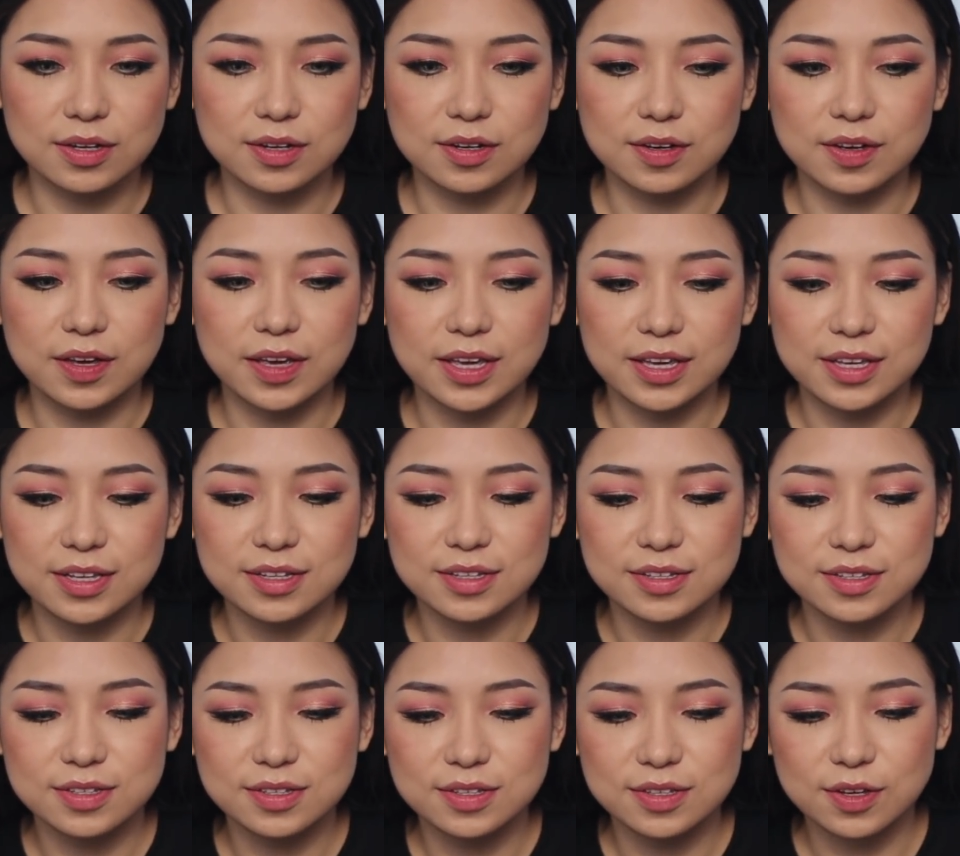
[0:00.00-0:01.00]
Okay,
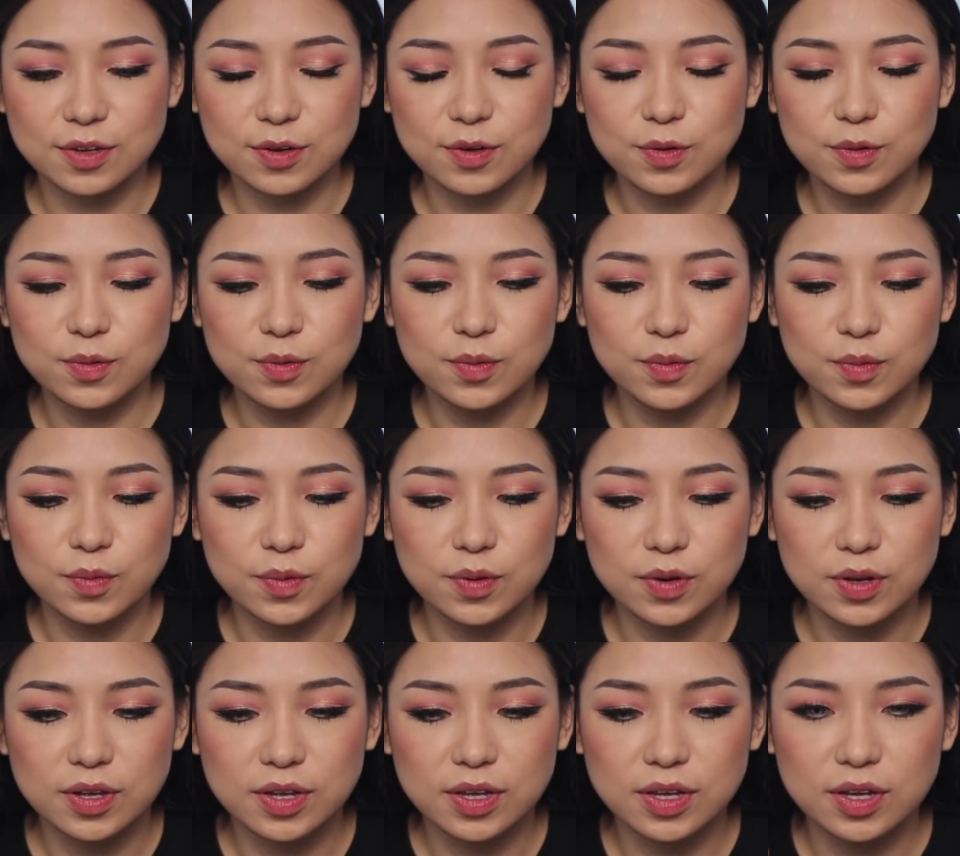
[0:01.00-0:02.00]
so
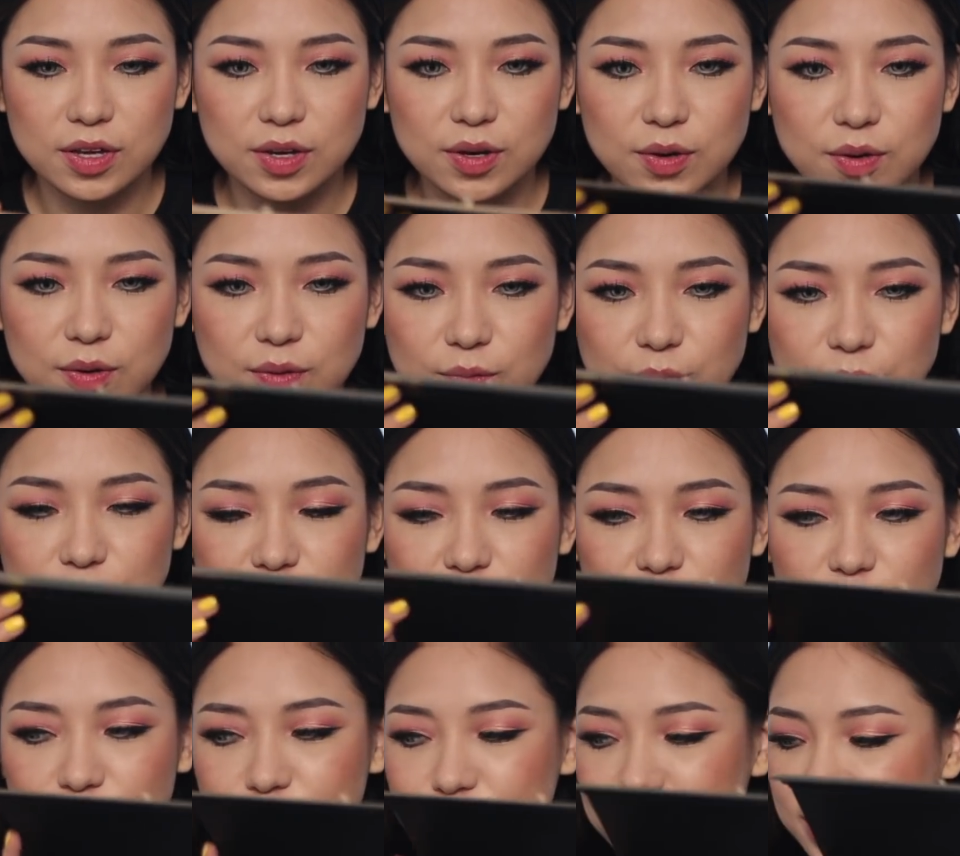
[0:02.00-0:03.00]
when you
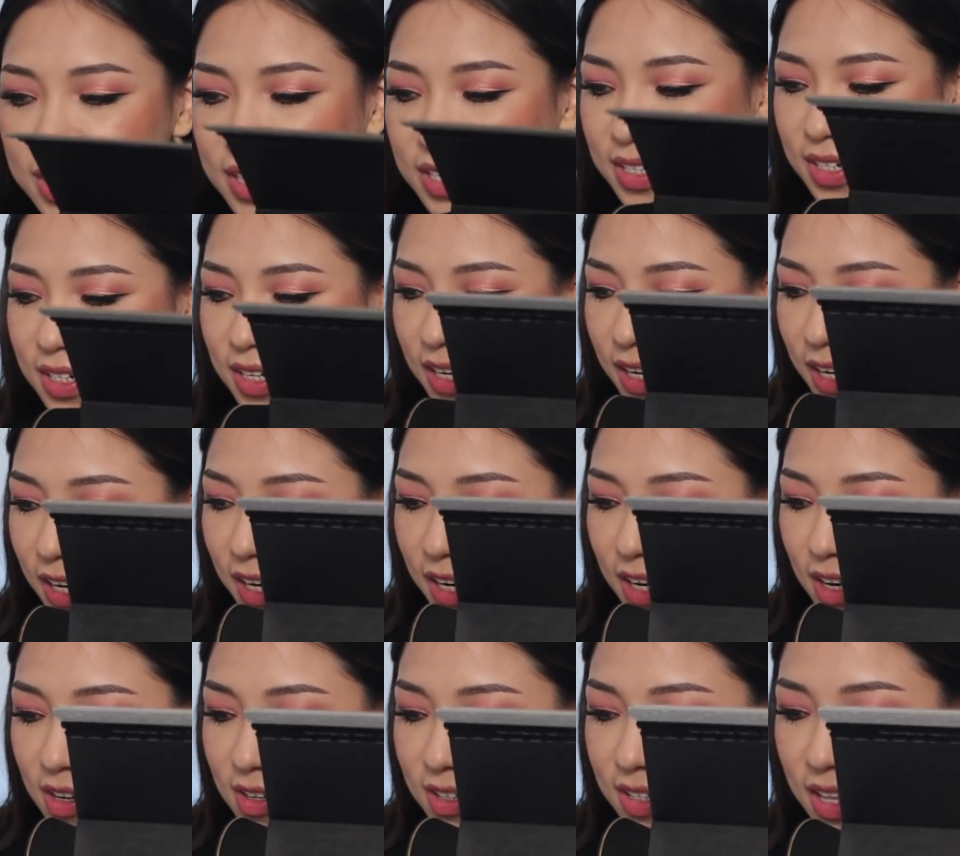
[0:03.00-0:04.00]
open it,
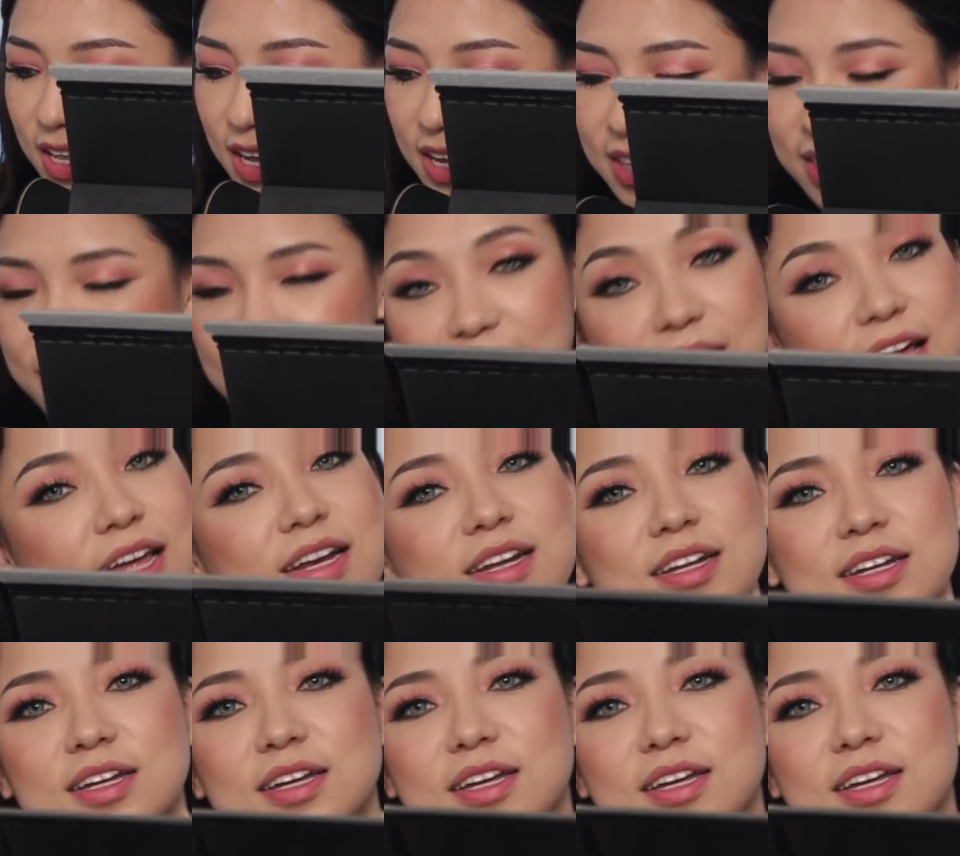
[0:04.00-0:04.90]
it looks like that.